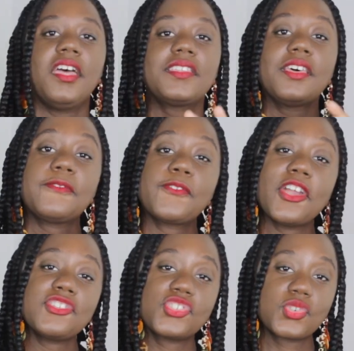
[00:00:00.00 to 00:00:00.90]
The
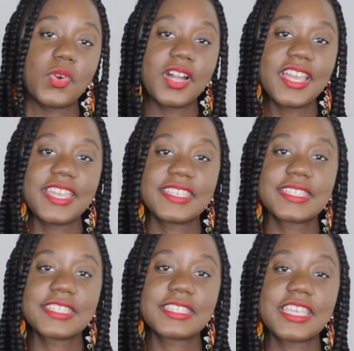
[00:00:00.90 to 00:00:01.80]
first choice,